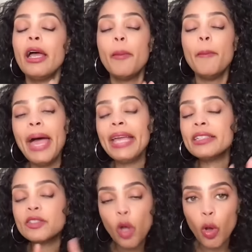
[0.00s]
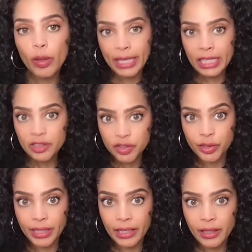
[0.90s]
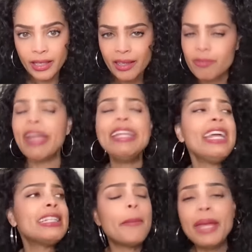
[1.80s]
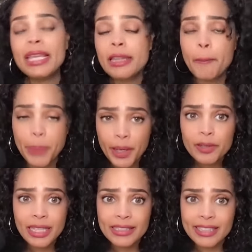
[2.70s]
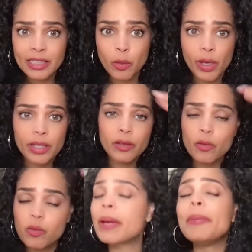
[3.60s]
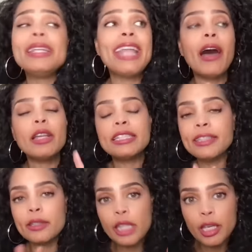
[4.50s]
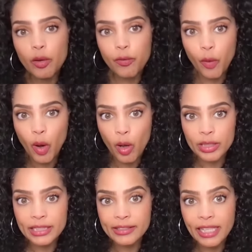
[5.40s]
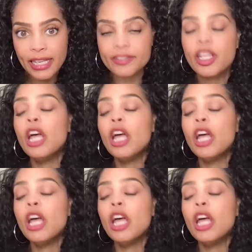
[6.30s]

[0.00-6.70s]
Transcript: Meghan's whole history, right? And to be in the birthing center, but now it's illegal for all these things.